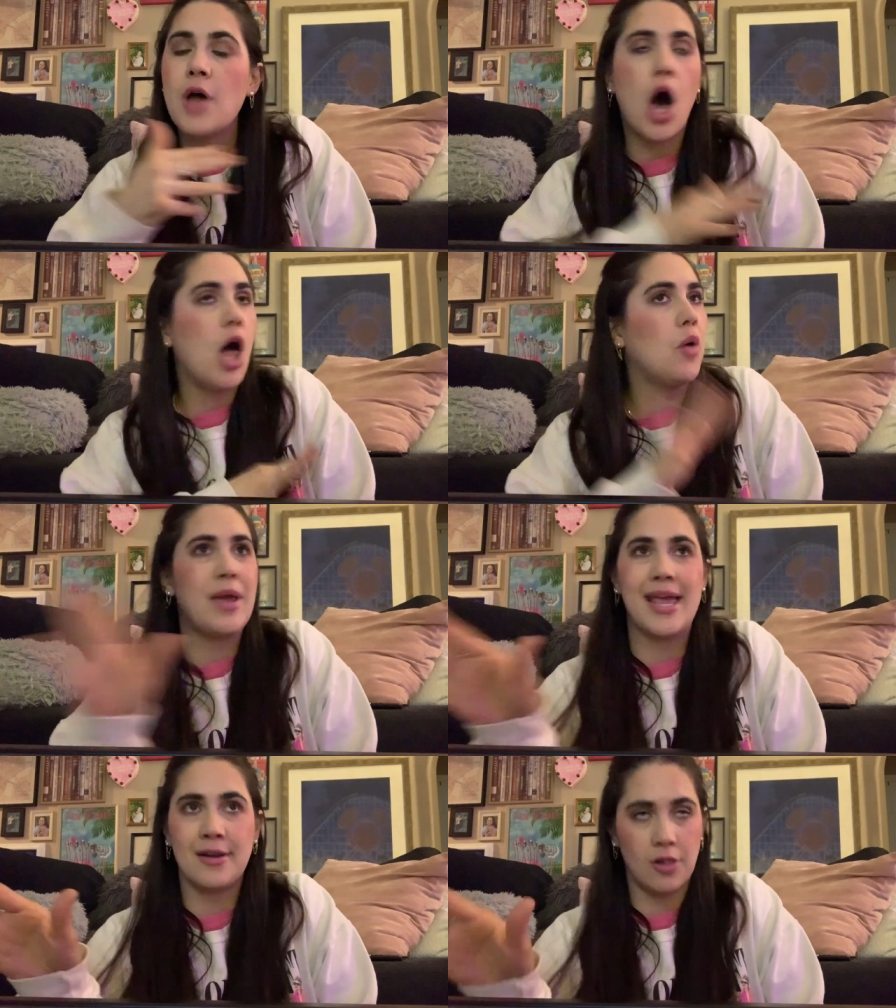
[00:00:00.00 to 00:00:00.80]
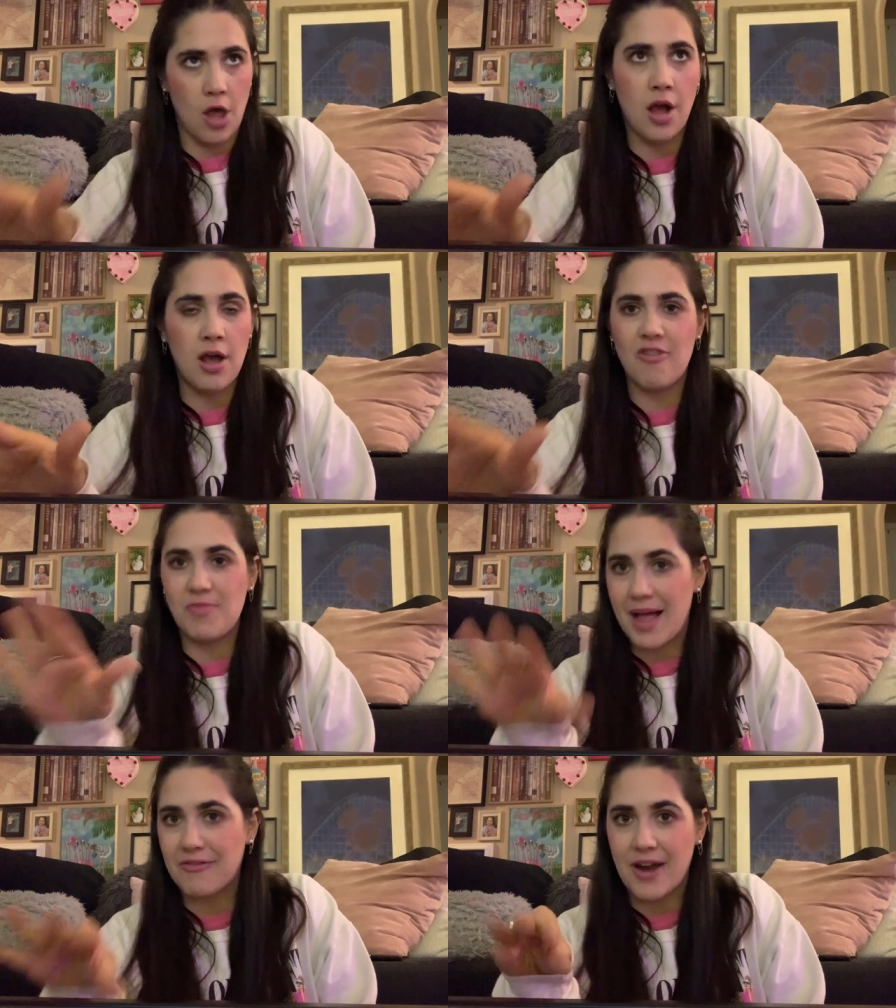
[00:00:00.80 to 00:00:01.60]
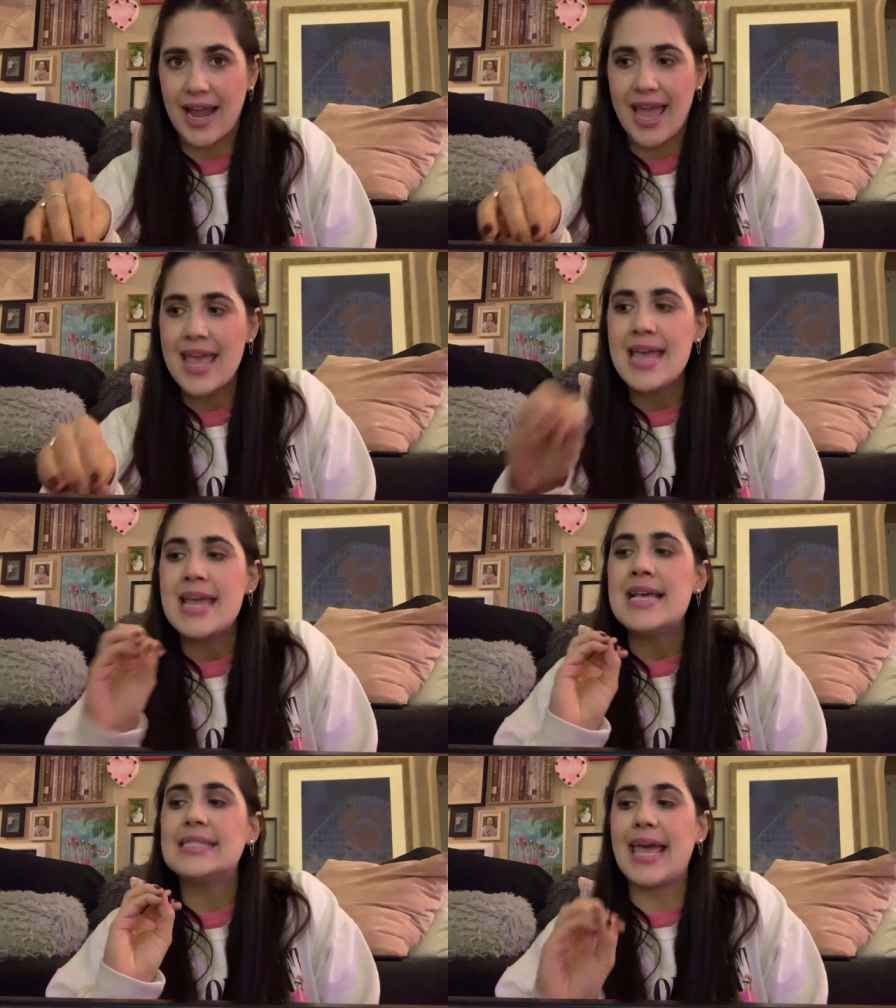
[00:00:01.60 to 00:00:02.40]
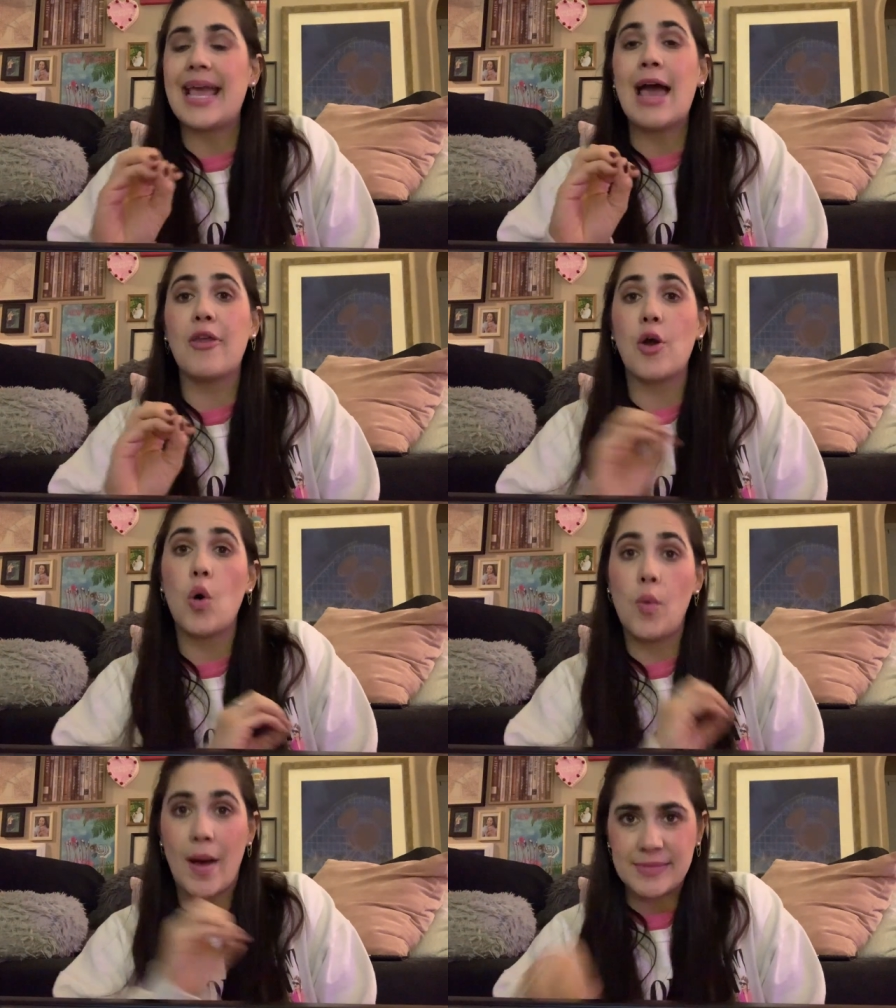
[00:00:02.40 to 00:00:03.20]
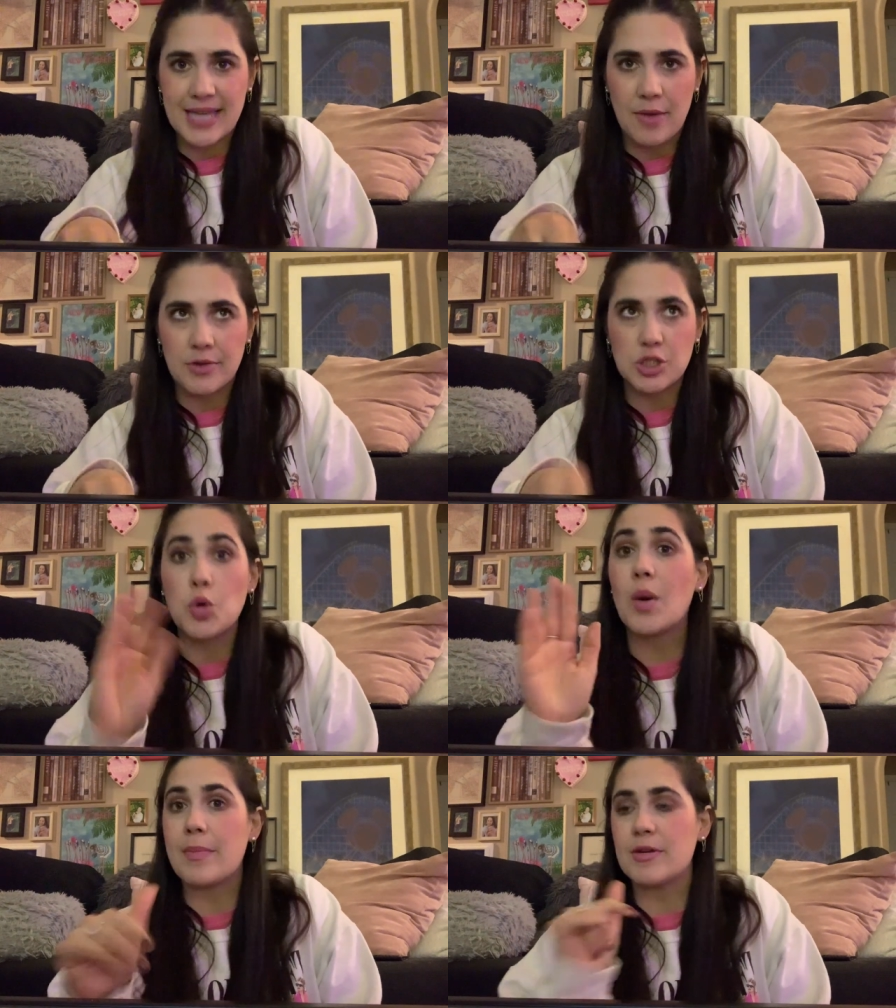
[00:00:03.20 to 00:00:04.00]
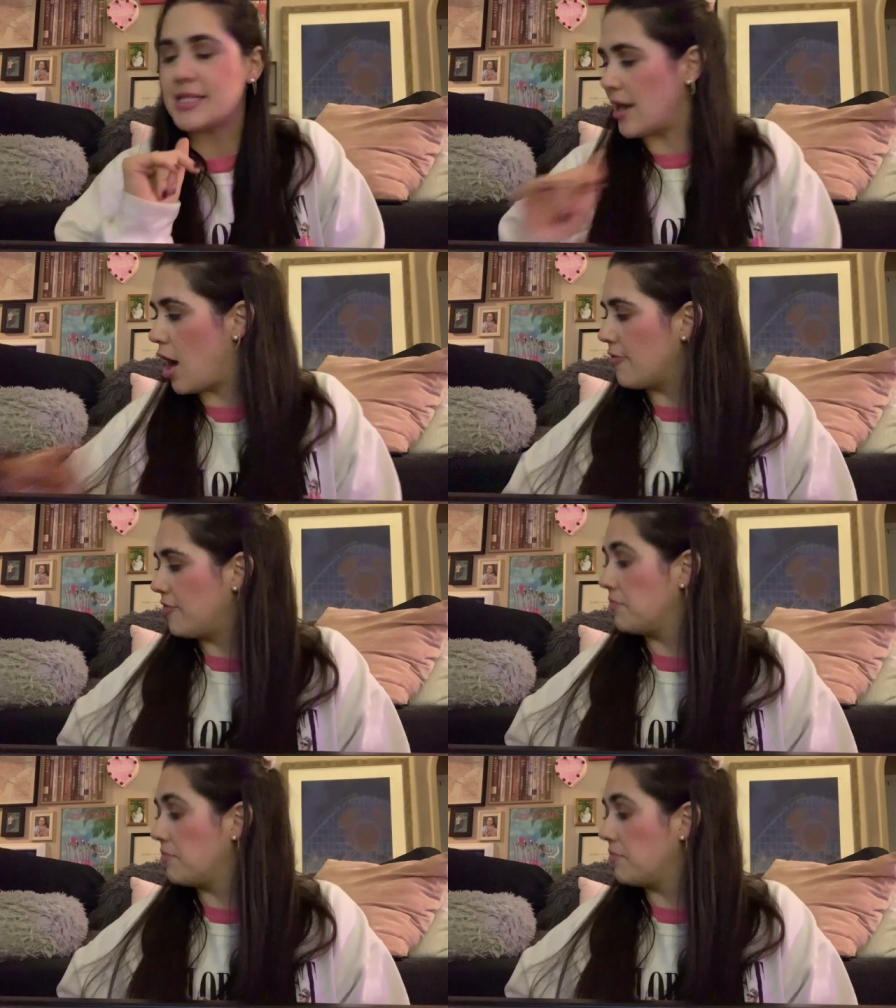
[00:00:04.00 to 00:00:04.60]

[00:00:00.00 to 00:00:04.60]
all weekend long of Black Friday saying how their whole website was 20% off.